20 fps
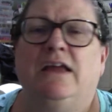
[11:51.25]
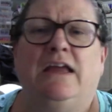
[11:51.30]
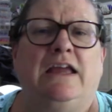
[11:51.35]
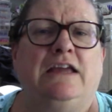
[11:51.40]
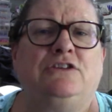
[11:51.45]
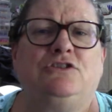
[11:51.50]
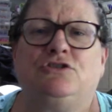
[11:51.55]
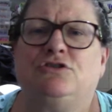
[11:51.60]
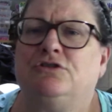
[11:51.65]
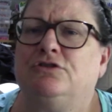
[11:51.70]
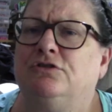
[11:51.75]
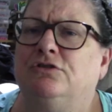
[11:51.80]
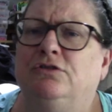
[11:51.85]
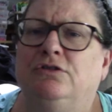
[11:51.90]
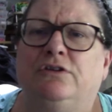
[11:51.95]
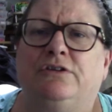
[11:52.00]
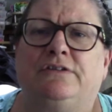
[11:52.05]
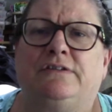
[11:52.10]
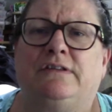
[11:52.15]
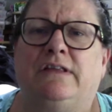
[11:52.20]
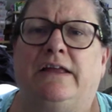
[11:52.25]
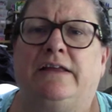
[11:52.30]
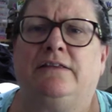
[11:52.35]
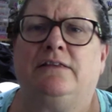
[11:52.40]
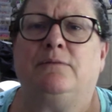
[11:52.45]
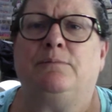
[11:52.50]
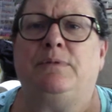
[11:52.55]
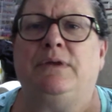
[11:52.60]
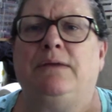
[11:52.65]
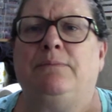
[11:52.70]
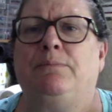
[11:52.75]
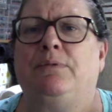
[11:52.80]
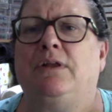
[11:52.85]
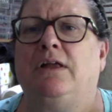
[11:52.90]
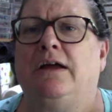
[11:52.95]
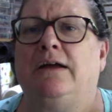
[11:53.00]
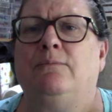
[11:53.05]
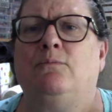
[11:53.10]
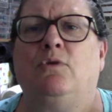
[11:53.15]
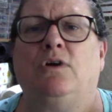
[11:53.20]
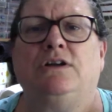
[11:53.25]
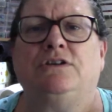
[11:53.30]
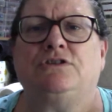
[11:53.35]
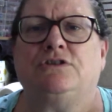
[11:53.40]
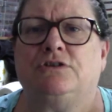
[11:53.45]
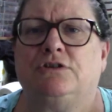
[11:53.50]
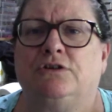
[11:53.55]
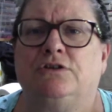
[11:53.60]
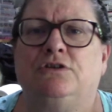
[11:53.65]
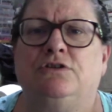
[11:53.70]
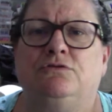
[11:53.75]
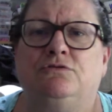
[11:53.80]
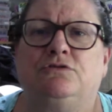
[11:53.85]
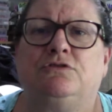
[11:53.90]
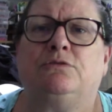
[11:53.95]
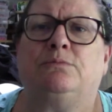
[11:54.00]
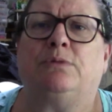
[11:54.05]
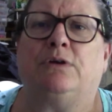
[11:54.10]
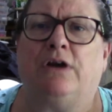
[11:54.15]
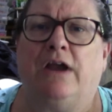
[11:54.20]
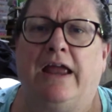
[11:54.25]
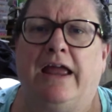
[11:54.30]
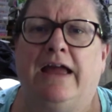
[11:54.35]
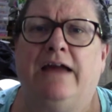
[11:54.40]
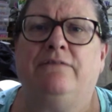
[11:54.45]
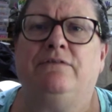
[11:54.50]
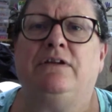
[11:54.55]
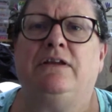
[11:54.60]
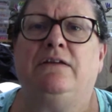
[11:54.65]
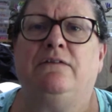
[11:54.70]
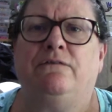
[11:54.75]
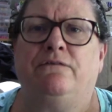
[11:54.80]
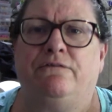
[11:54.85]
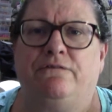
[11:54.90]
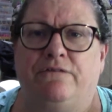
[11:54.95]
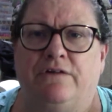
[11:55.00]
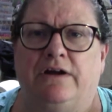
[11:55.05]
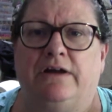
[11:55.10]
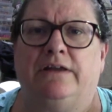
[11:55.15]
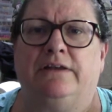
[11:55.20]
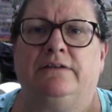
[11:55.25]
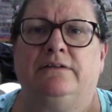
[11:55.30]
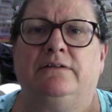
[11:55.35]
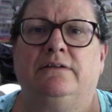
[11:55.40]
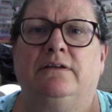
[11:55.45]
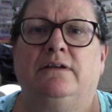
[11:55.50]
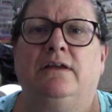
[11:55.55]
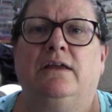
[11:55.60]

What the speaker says: it sure looks like the people I'm watching on YouTube are having fun.